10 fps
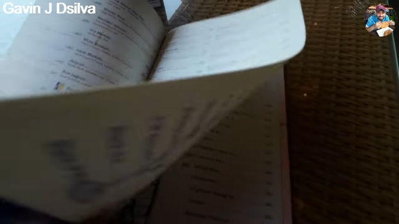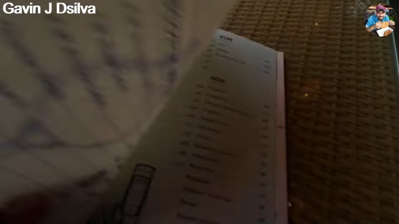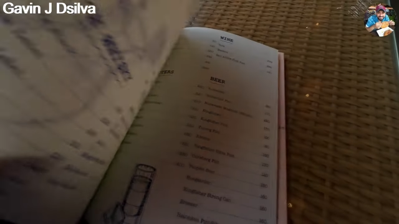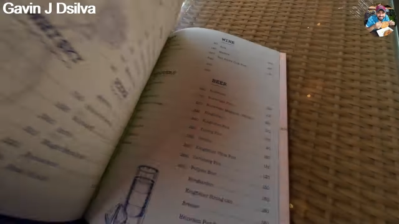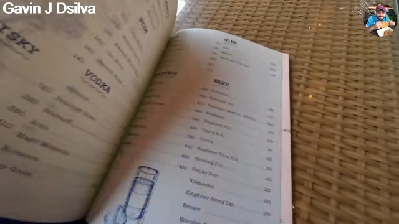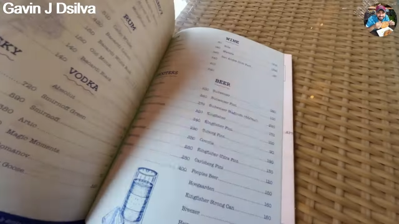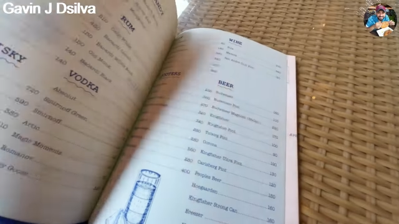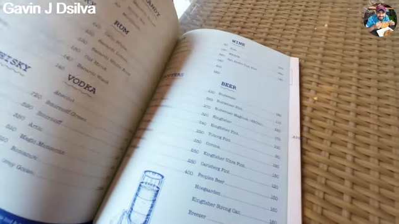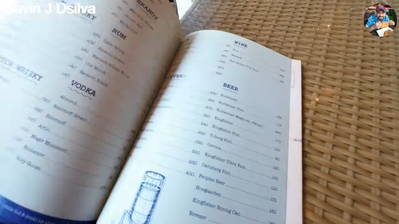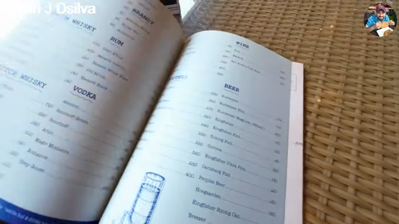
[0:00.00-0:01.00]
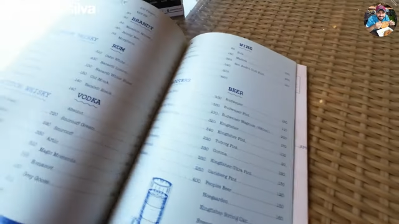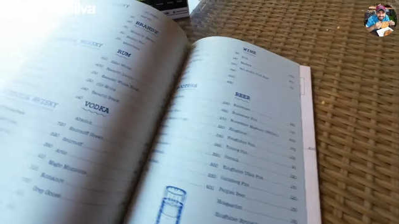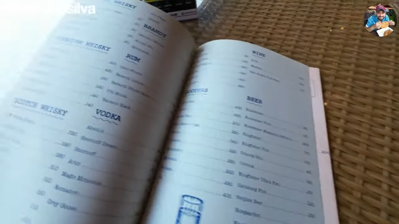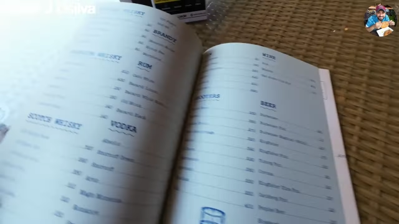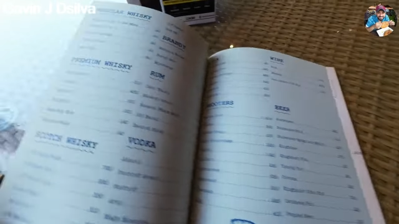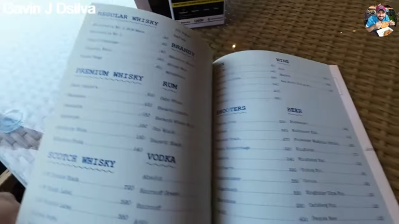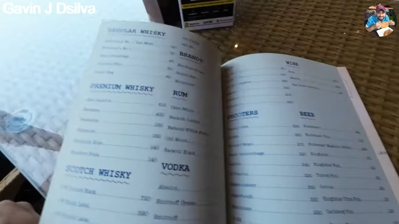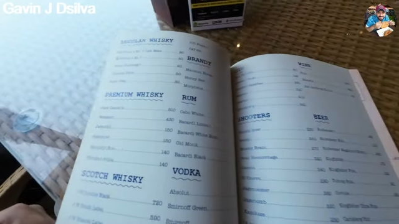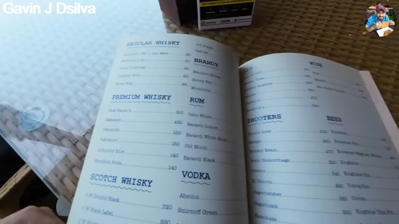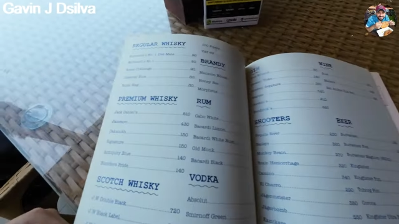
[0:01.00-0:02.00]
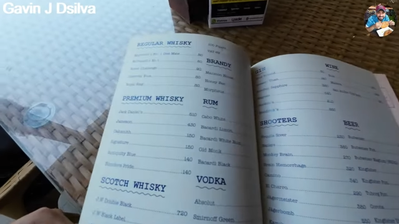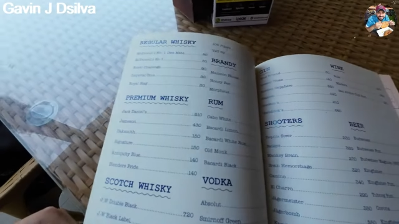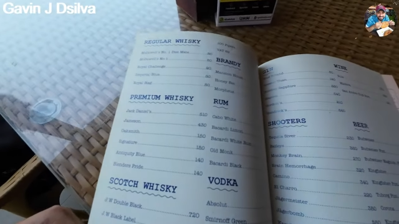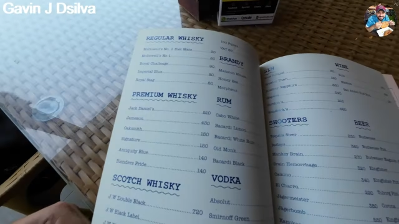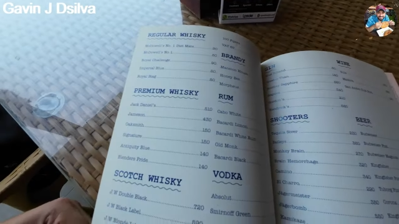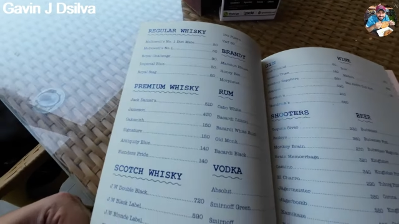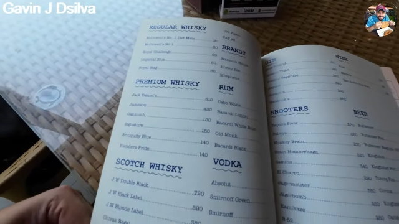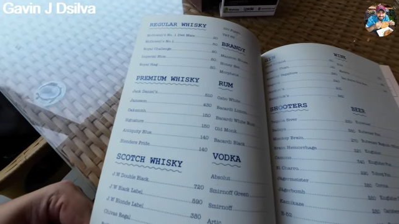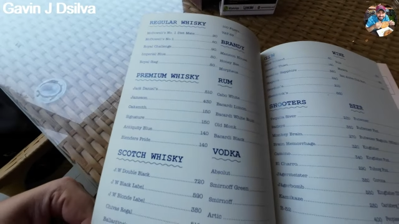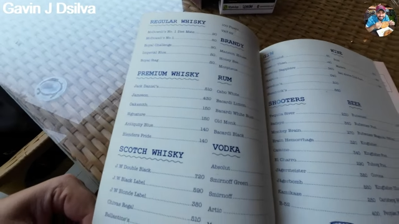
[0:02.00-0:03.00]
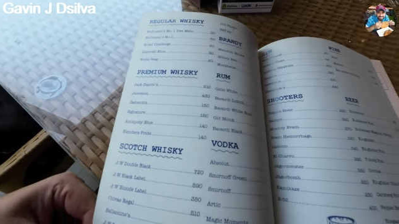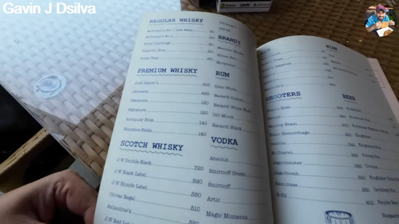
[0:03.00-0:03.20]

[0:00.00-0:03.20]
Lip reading: No face is visible, so there are no lips to read.